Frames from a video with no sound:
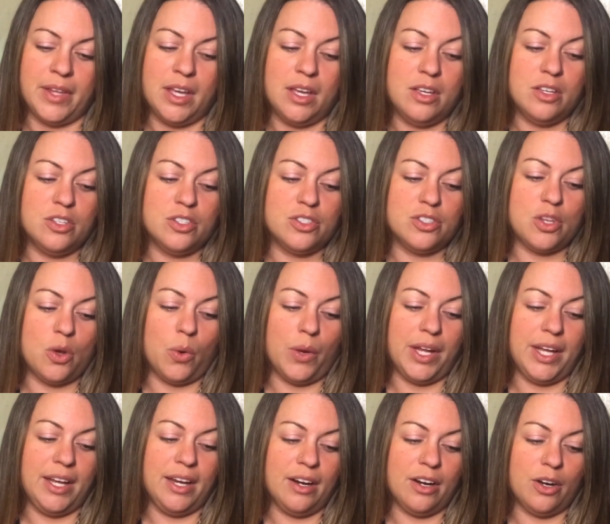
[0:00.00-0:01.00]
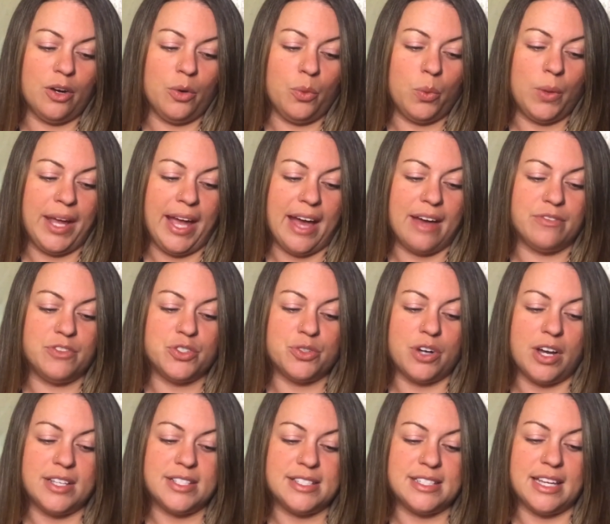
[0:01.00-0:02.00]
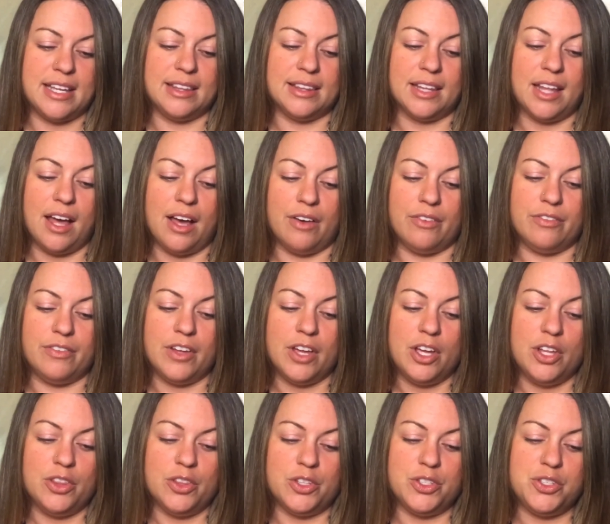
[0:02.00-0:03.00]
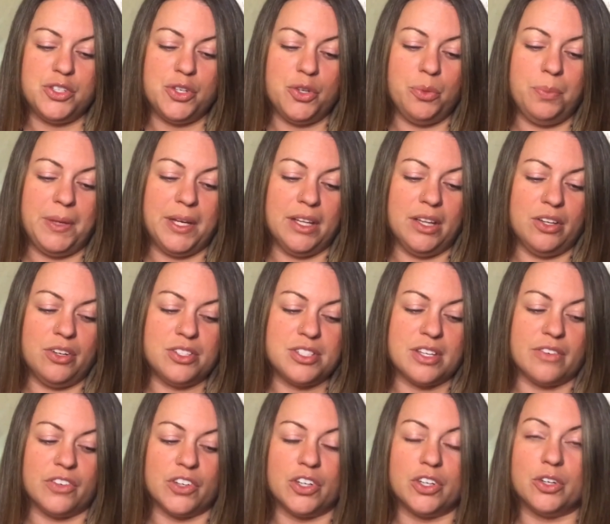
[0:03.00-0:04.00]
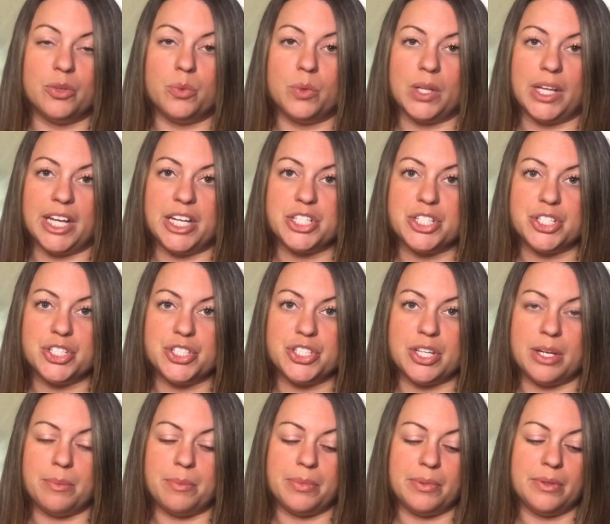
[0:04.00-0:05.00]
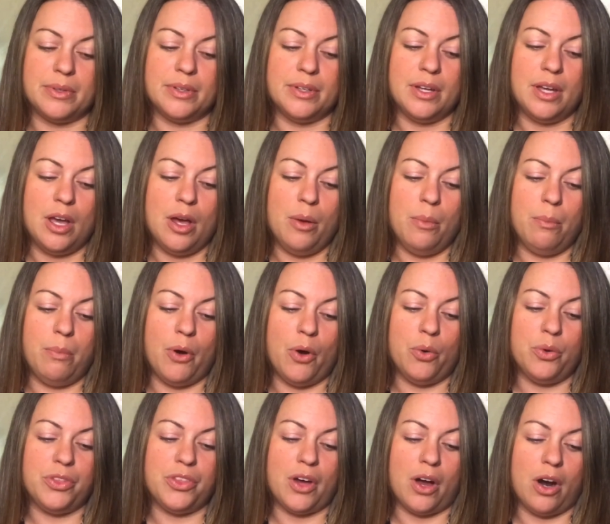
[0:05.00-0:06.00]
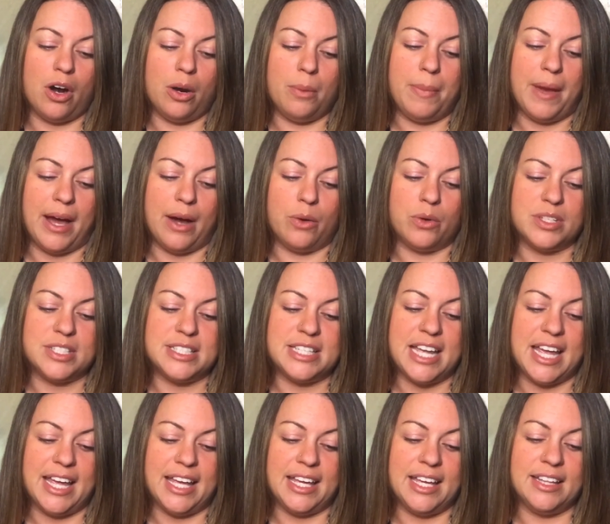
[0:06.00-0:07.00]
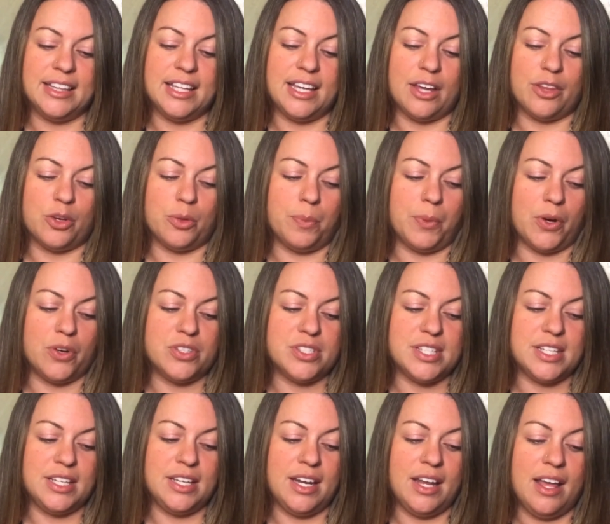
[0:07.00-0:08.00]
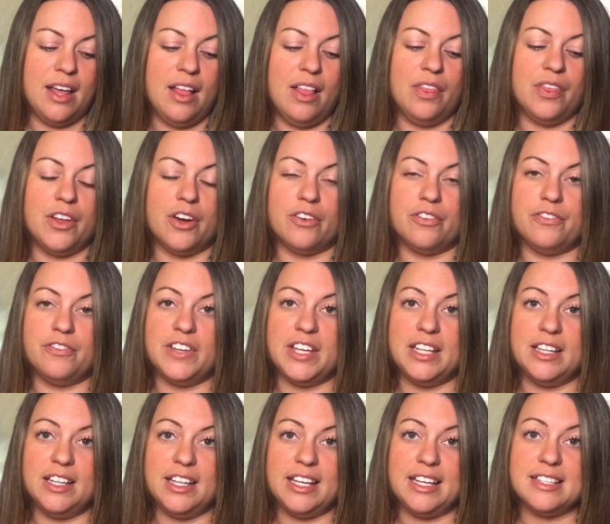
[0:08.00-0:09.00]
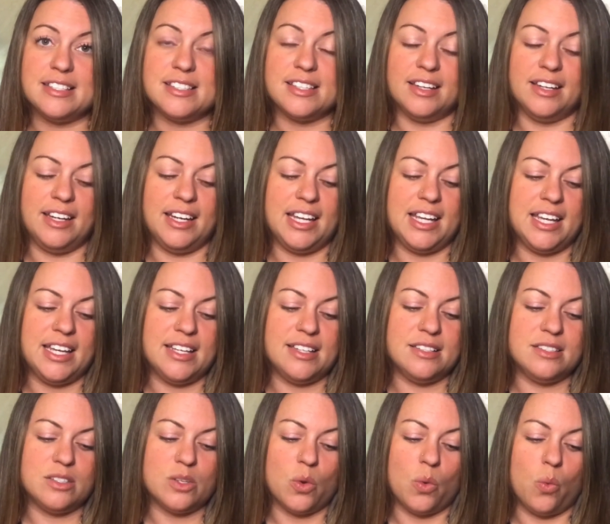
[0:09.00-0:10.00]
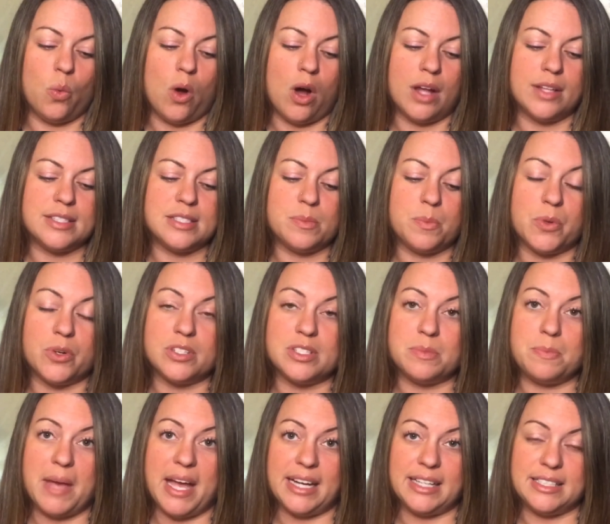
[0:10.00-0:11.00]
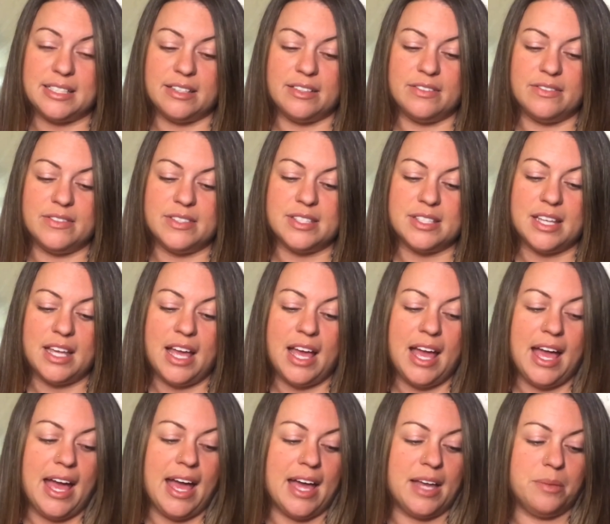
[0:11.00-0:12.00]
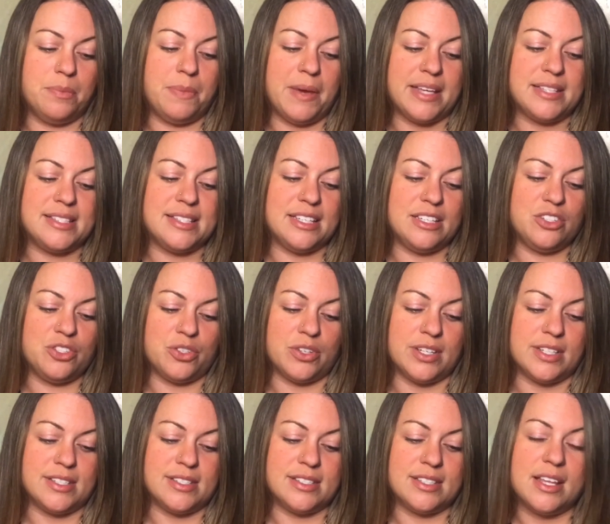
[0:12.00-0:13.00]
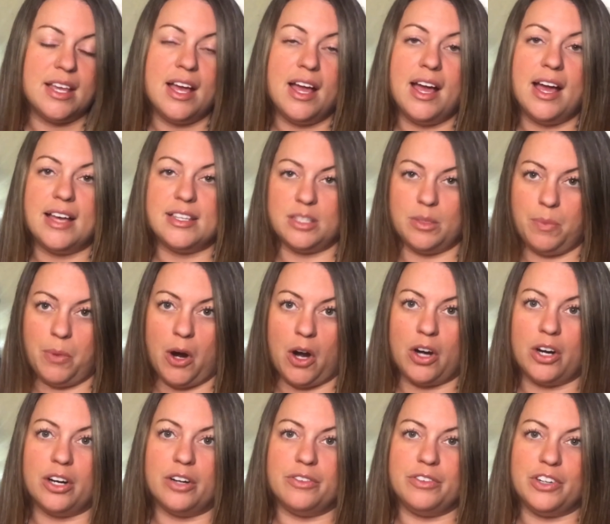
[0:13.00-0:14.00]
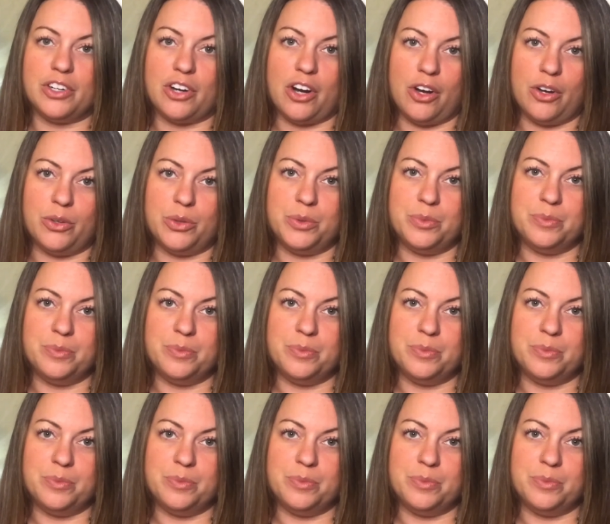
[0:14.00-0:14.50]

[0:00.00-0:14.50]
So here we have trust and love, the two pillars of a good relationship. Both are about taking the other person, their feelings, needs, wants, perspectives, and best interests as a part of your own.